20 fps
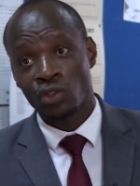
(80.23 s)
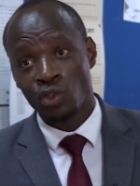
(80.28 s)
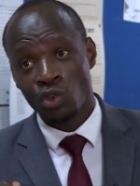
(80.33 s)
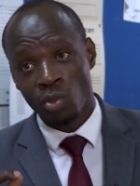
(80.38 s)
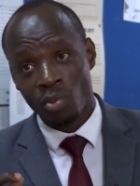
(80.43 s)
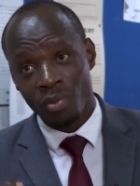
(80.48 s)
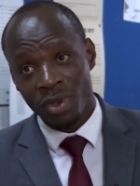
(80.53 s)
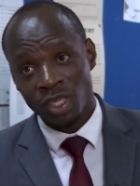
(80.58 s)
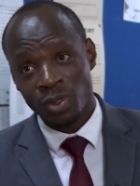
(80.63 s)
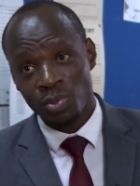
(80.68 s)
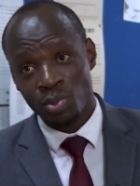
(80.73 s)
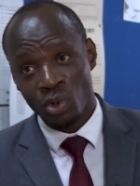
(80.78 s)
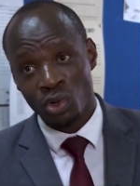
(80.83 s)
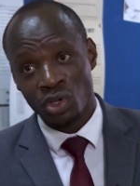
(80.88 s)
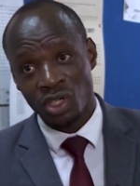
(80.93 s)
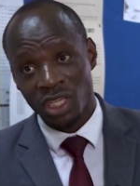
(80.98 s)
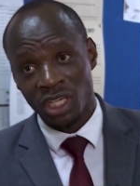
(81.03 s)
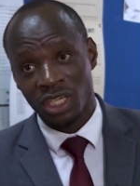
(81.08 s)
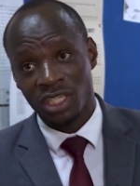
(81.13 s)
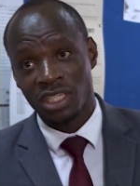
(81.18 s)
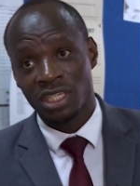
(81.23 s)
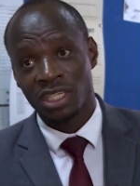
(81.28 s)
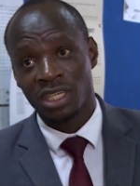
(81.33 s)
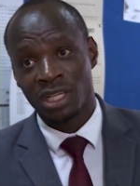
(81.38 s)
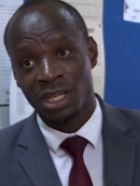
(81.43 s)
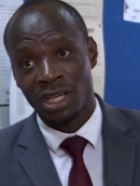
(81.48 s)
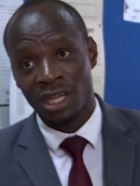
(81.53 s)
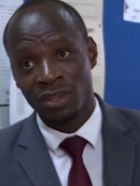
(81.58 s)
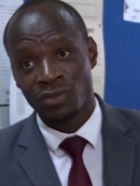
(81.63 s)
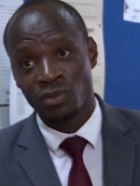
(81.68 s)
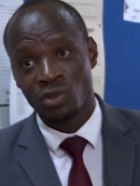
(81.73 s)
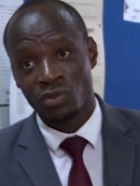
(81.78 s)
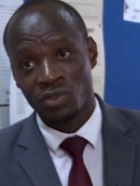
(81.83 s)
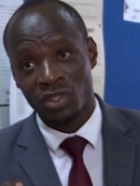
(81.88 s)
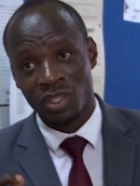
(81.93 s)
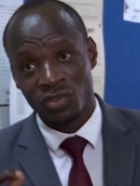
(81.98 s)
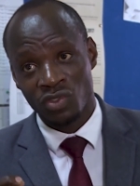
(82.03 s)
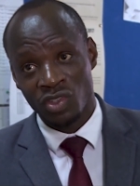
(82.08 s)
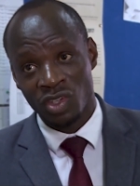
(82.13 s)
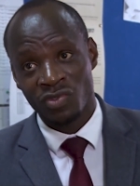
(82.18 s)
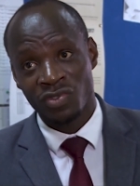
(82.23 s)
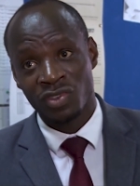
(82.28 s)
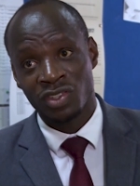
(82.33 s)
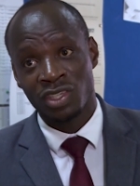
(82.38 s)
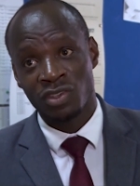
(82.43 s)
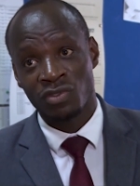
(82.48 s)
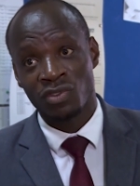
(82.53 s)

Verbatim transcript: you must protect the lives of the